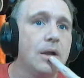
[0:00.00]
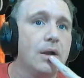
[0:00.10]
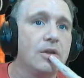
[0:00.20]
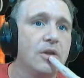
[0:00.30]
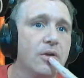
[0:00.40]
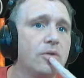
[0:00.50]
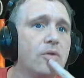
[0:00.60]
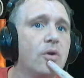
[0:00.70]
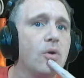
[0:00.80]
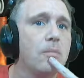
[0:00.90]

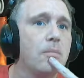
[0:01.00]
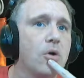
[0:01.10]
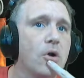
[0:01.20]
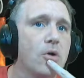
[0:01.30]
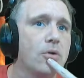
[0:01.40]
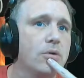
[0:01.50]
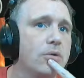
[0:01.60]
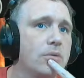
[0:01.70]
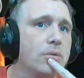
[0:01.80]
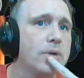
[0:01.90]
Territorial
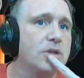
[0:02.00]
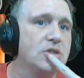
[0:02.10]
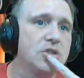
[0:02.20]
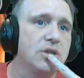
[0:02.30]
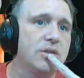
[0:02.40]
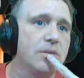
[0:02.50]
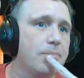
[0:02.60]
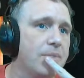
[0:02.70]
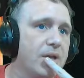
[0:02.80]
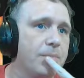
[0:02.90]
Morrow is just a
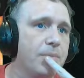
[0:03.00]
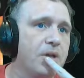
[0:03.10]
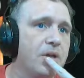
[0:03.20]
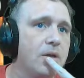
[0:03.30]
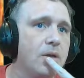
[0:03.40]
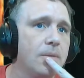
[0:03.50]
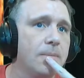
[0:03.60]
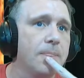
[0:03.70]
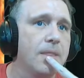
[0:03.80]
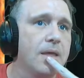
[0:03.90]
big,
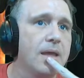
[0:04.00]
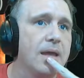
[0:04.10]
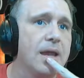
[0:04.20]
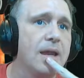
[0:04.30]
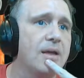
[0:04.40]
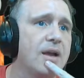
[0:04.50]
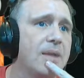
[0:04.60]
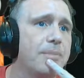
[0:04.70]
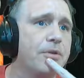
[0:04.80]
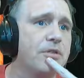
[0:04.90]
and it kind
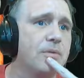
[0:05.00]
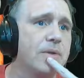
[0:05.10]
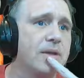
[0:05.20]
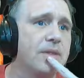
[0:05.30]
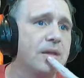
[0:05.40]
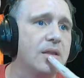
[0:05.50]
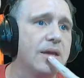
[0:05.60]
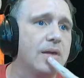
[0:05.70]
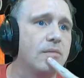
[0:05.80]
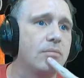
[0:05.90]
of puts you in the,
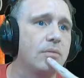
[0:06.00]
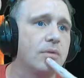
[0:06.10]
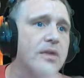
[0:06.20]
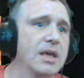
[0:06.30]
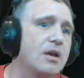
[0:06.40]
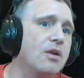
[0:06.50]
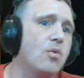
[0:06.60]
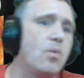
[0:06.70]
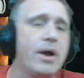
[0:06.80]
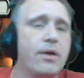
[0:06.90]
like, take all the
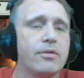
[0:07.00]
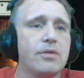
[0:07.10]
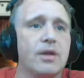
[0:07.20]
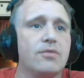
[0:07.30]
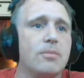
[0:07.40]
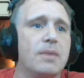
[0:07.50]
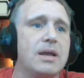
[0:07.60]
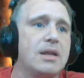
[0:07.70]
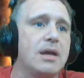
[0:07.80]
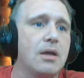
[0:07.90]
wild stuff
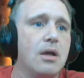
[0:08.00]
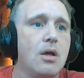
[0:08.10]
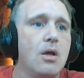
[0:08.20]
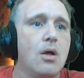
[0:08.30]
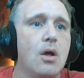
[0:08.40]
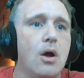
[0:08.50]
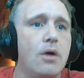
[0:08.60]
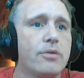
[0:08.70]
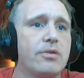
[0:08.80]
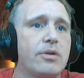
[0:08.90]
domain deck.
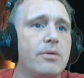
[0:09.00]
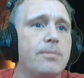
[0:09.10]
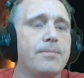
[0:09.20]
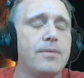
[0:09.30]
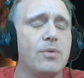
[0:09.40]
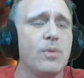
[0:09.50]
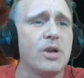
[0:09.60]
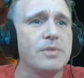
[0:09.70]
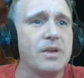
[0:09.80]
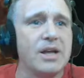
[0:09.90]
Also, if you
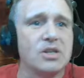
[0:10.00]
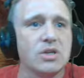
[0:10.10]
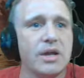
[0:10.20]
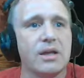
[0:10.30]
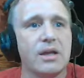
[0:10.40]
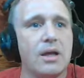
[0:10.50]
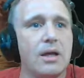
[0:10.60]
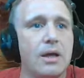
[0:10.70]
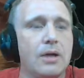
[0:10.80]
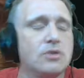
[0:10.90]
watch my last draft,
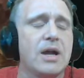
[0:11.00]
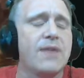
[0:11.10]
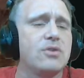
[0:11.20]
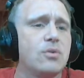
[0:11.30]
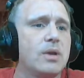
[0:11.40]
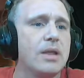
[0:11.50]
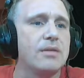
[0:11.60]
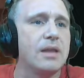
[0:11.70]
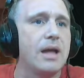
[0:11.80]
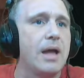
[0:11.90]
you realize
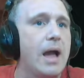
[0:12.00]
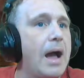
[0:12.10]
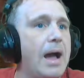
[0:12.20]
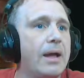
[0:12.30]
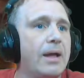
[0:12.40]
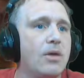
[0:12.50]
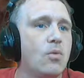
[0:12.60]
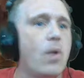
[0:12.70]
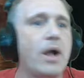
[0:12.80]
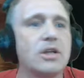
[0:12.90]
that you
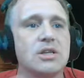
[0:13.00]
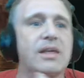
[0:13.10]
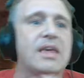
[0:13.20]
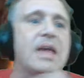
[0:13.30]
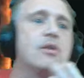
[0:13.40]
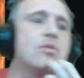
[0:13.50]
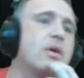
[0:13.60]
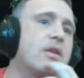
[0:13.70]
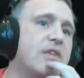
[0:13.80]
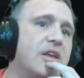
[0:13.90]
watched as I came to the
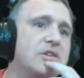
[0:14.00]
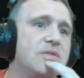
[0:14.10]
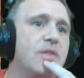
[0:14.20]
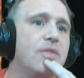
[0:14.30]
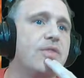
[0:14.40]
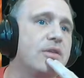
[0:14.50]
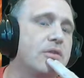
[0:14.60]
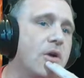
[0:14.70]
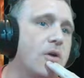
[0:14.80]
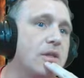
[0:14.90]
realization that this
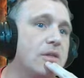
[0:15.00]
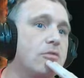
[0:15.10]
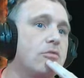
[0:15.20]
card is